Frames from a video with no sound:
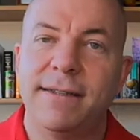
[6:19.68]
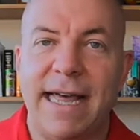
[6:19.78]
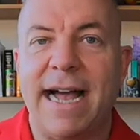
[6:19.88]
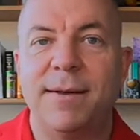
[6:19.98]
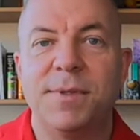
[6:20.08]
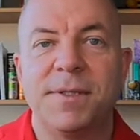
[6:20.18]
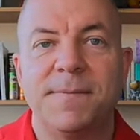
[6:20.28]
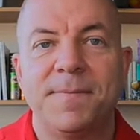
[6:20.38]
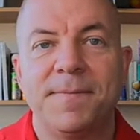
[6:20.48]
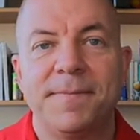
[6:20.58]
labs.
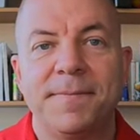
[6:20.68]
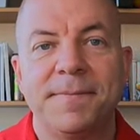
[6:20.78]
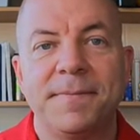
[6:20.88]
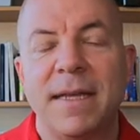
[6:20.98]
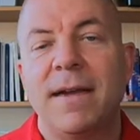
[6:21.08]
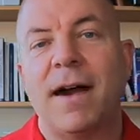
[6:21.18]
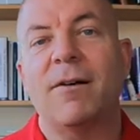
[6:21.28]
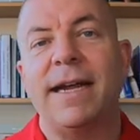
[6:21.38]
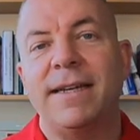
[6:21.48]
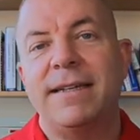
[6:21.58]
All
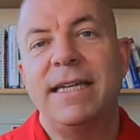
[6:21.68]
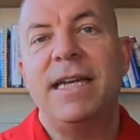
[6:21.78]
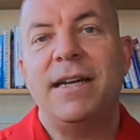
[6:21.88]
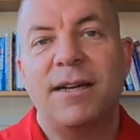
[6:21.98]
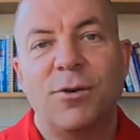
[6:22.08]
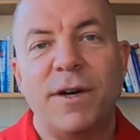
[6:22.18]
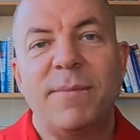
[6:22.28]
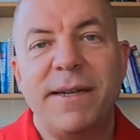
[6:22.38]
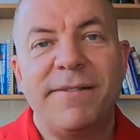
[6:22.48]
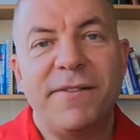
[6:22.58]
right, quite a
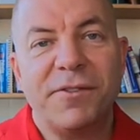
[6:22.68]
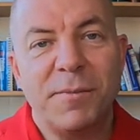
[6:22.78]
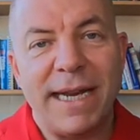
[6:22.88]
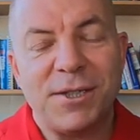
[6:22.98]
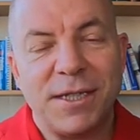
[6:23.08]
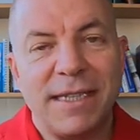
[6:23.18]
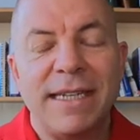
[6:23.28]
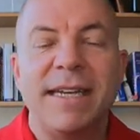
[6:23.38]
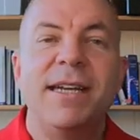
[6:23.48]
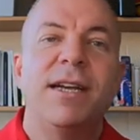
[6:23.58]
bit of
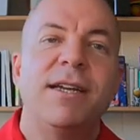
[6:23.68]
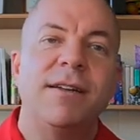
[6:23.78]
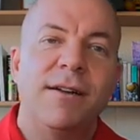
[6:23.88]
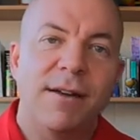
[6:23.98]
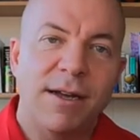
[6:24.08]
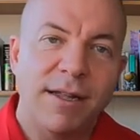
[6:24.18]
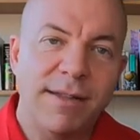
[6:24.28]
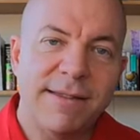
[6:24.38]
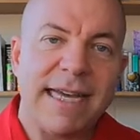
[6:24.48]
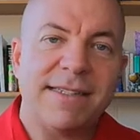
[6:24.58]
information.
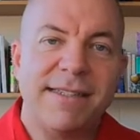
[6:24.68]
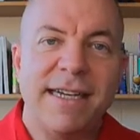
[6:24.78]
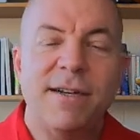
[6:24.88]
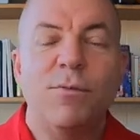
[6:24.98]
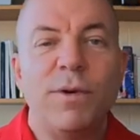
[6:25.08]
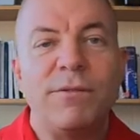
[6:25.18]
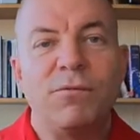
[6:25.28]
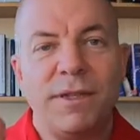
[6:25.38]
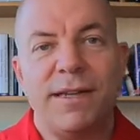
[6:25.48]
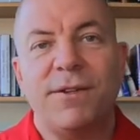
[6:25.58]
That said, we
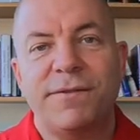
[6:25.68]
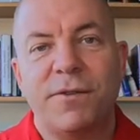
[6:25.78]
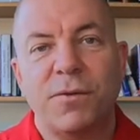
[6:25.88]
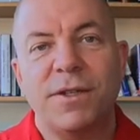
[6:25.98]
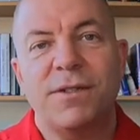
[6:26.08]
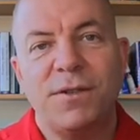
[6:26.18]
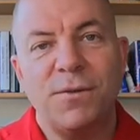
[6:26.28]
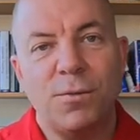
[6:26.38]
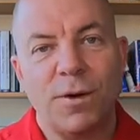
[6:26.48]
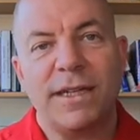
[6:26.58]
really look forward to
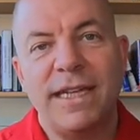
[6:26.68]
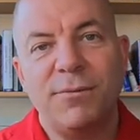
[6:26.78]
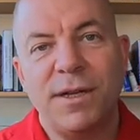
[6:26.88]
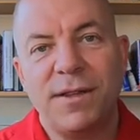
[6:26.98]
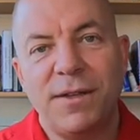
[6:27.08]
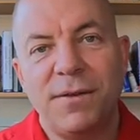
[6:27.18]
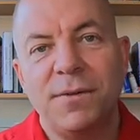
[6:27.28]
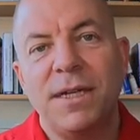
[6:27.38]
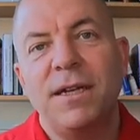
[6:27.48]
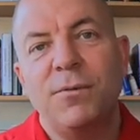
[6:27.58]
working with
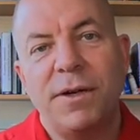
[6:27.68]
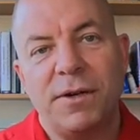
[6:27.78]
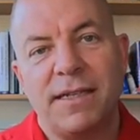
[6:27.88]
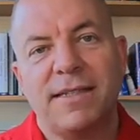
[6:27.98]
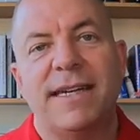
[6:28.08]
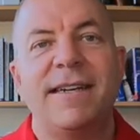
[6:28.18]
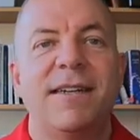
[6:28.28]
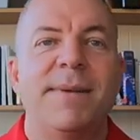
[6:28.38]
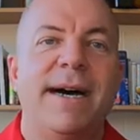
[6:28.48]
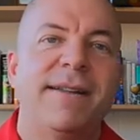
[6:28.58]
you. We are excited
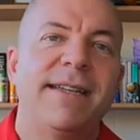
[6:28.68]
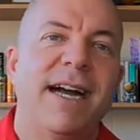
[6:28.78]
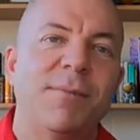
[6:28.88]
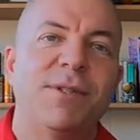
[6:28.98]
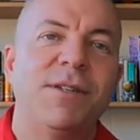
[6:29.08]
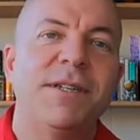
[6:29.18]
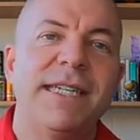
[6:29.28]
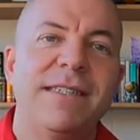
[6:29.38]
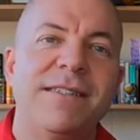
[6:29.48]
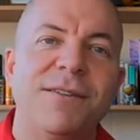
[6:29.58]
about the
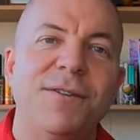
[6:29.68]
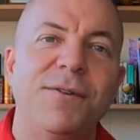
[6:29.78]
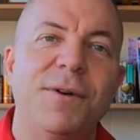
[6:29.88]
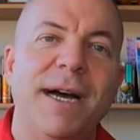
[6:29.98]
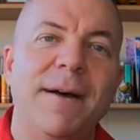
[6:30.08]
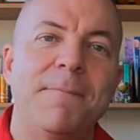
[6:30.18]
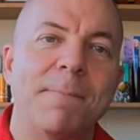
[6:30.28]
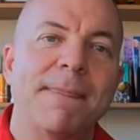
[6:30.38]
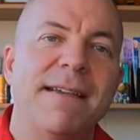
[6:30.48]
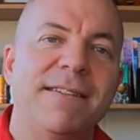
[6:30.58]
opportunity
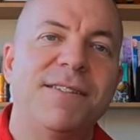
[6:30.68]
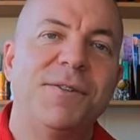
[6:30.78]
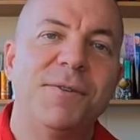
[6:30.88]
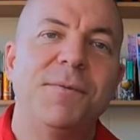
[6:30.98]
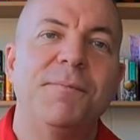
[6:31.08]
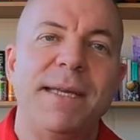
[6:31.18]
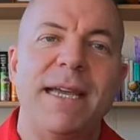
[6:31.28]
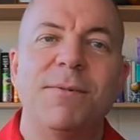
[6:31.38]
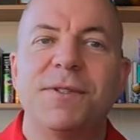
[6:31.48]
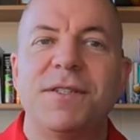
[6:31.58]
to be
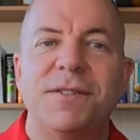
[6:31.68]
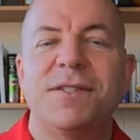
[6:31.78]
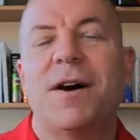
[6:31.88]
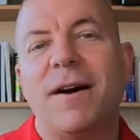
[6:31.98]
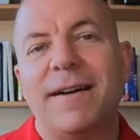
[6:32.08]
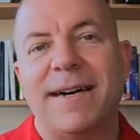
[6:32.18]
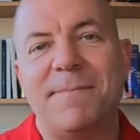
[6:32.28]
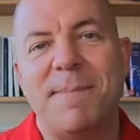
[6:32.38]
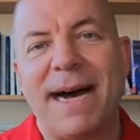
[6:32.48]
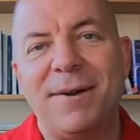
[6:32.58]
able to talk
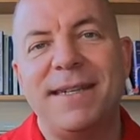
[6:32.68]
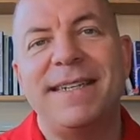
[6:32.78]
about